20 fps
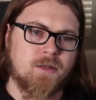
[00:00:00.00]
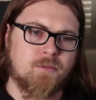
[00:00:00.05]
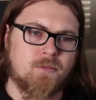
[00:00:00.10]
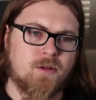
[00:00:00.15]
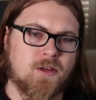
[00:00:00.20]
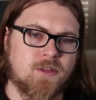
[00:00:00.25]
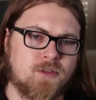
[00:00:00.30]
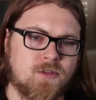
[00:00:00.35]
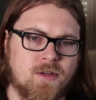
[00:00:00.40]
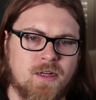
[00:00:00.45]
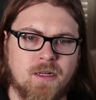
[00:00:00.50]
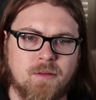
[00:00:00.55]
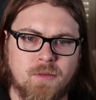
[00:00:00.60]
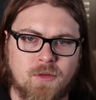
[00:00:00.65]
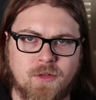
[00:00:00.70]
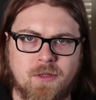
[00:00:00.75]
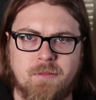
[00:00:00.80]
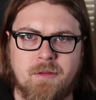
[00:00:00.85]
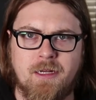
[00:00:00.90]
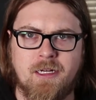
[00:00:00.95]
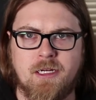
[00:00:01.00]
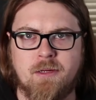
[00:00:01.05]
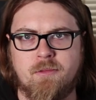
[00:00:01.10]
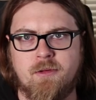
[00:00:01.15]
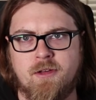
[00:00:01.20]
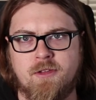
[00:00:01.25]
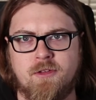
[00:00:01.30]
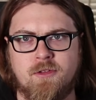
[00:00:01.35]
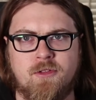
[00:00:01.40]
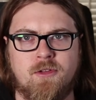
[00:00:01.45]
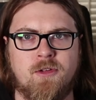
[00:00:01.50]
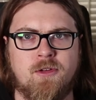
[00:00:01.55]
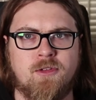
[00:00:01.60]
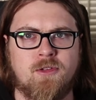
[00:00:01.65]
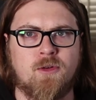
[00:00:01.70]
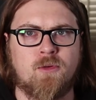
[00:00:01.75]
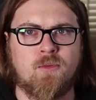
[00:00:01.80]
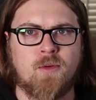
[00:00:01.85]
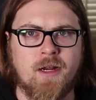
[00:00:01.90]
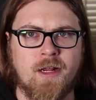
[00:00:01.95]
compressor, not a multi-band compressor. So there's
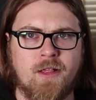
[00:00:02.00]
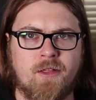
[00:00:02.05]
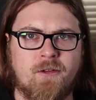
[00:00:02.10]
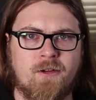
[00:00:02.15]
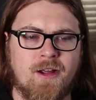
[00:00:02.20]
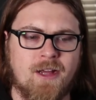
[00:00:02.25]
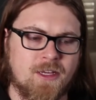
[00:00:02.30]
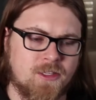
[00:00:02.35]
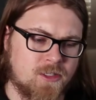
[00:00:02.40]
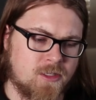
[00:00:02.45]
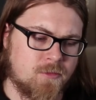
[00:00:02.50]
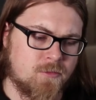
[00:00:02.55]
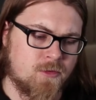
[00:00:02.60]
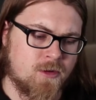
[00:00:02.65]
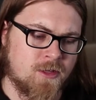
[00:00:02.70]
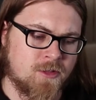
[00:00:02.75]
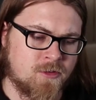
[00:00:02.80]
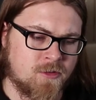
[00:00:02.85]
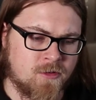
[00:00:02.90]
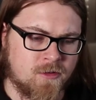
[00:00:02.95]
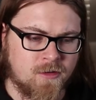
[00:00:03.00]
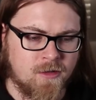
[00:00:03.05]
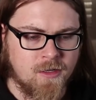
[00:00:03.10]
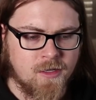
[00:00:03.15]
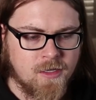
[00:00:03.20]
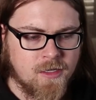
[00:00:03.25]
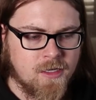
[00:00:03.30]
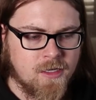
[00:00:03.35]
a regular ass compressor,